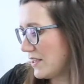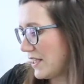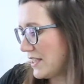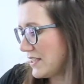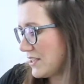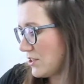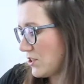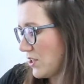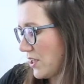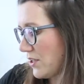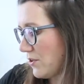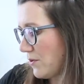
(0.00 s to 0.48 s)

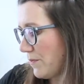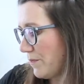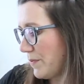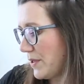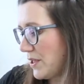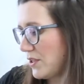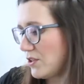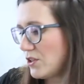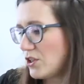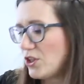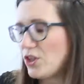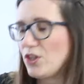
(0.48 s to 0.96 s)
they'd done on
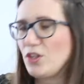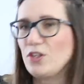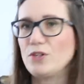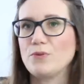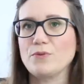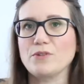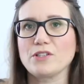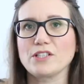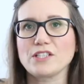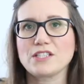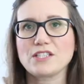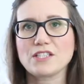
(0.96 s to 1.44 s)
B&Q
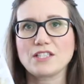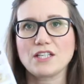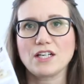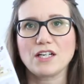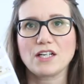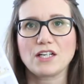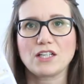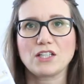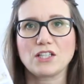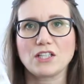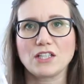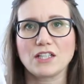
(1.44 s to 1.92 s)
were a
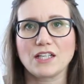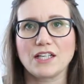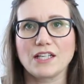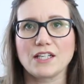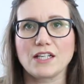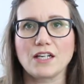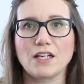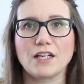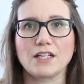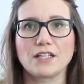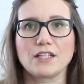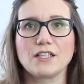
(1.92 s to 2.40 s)
circle
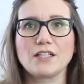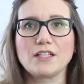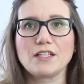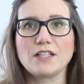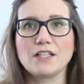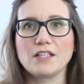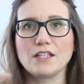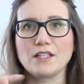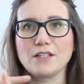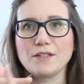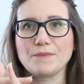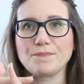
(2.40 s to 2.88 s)
and like
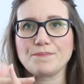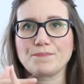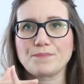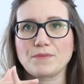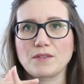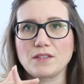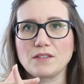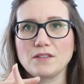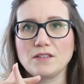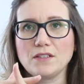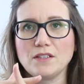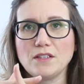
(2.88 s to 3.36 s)
a
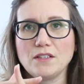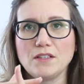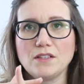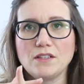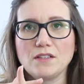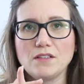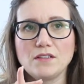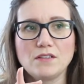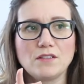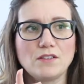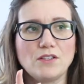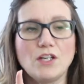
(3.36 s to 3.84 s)

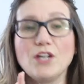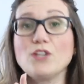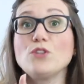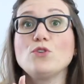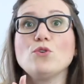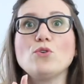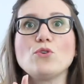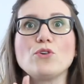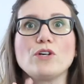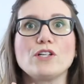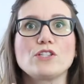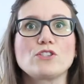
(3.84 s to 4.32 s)

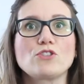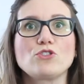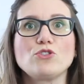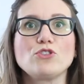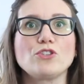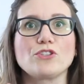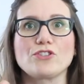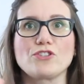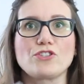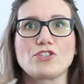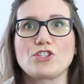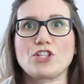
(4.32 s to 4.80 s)
nought and
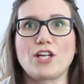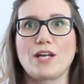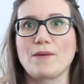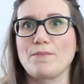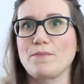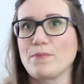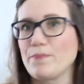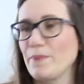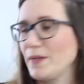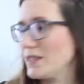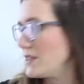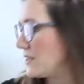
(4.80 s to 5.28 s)
cross shape,
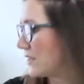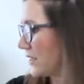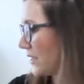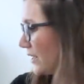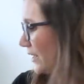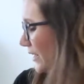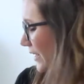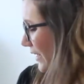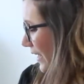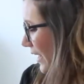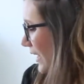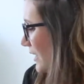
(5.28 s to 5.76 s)

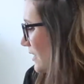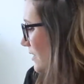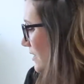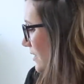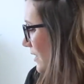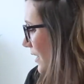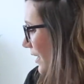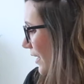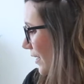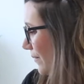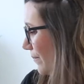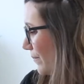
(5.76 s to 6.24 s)
basically, I guess.